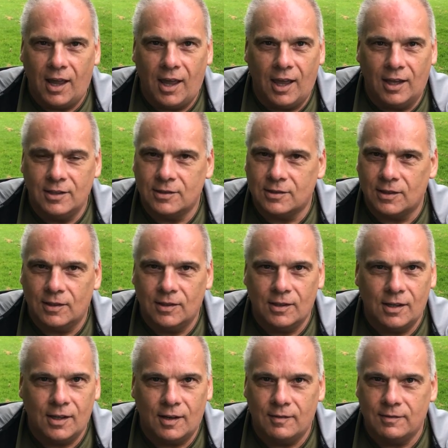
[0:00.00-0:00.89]
And sure
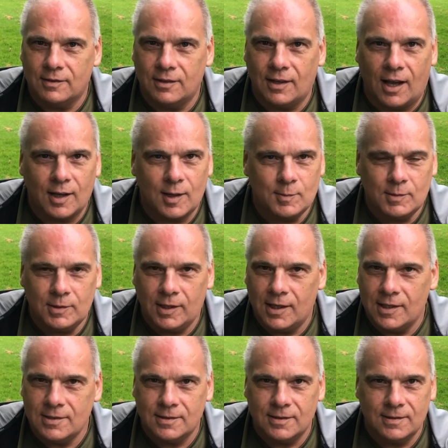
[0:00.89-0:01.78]
enough, the
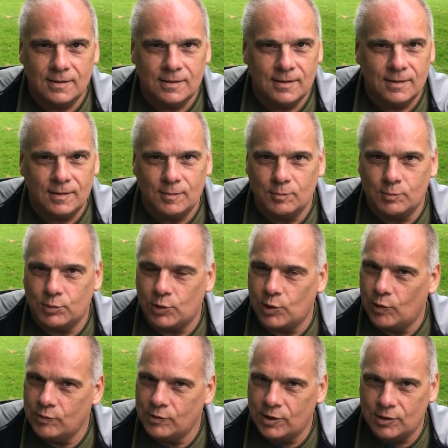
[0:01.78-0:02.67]
documentation
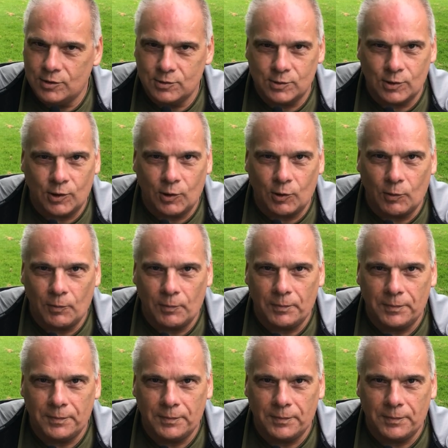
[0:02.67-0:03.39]
proved it true.